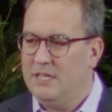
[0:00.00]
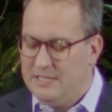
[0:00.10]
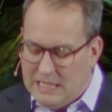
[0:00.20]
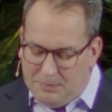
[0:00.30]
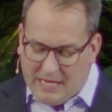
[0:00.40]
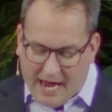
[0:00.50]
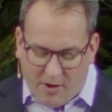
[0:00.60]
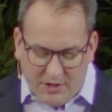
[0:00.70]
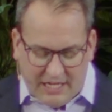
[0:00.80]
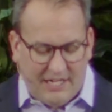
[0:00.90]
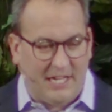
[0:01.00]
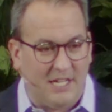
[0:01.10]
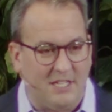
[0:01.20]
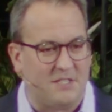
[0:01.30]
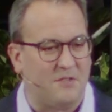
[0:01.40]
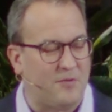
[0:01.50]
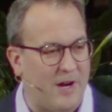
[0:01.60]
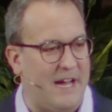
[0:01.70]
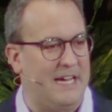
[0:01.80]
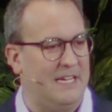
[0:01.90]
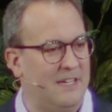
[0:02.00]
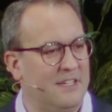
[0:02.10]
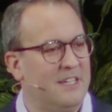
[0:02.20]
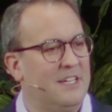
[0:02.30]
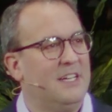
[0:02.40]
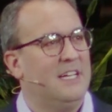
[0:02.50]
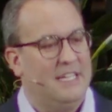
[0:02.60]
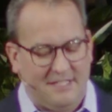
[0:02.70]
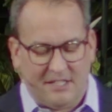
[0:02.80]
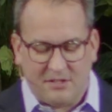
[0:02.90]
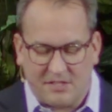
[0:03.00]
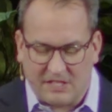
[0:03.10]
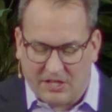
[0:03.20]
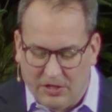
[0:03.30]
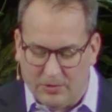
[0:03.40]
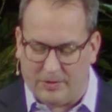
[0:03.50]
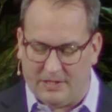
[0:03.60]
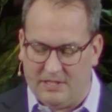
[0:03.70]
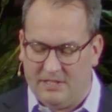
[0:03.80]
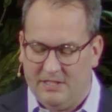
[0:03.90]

Deep down, Gideon is afraid. He's insecure.